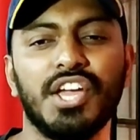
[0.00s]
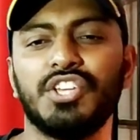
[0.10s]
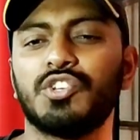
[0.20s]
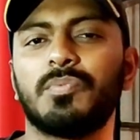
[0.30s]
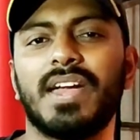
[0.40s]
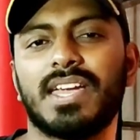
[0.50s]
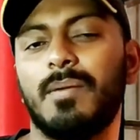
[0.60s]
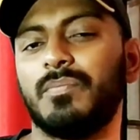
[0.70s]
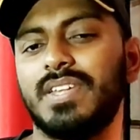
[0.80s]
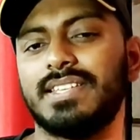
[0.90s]
used by
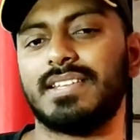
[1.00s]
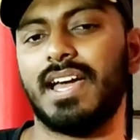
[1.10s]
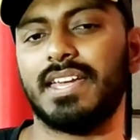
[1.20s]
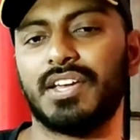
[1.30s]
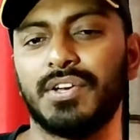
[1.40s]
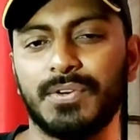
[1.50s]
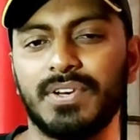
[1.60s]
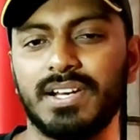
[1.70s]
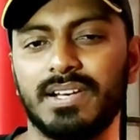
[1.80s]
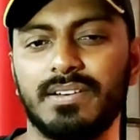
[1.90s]
companies like
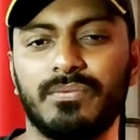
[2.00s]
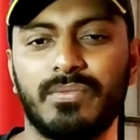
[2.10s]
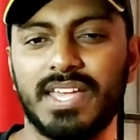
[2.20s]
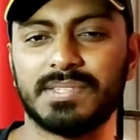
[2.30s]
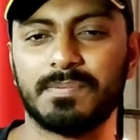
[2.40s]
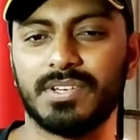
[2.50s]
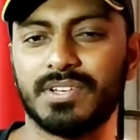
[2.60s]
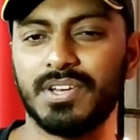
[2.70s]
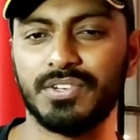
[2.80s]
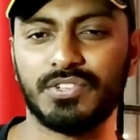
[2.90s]
Google,
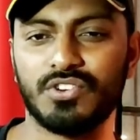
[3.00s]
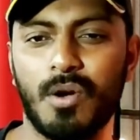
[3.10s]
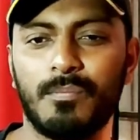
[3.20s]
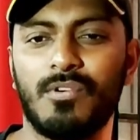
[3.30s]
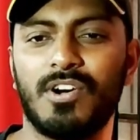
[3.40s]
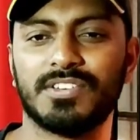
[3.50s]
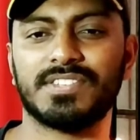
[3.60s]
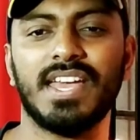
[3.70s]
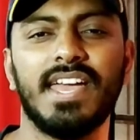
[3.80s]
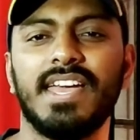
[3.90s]
Facebook, Dropbox,